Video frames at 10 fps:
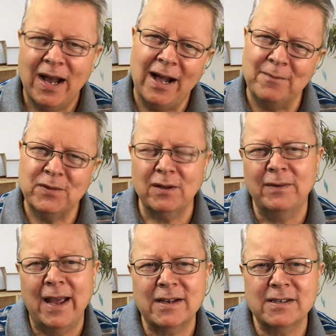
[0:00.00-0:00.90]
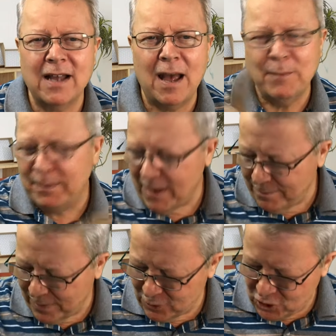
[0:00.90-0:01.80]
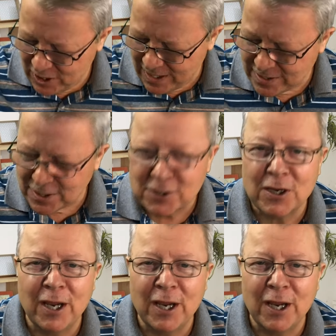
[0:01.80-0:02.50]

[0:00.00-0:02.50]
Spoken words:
Until next time, remember, Jesus